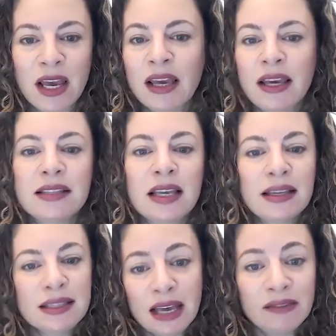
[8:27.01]
is
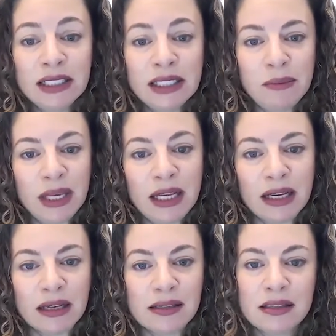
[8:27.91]
70
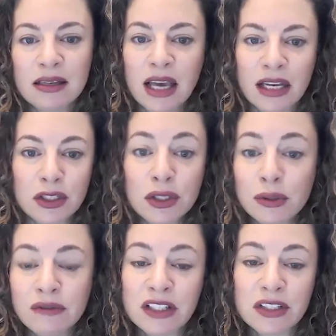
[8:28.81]
meetings to get
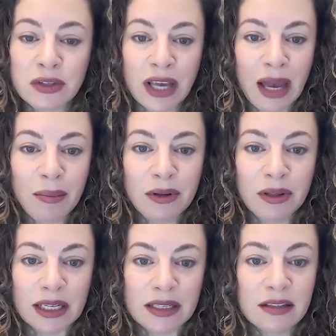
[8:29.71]
2 venture
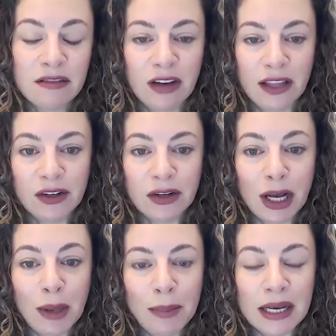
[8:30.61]
capitalists to fund their
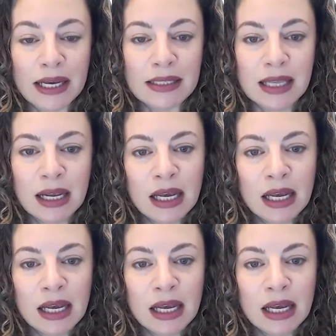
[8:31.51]
companies.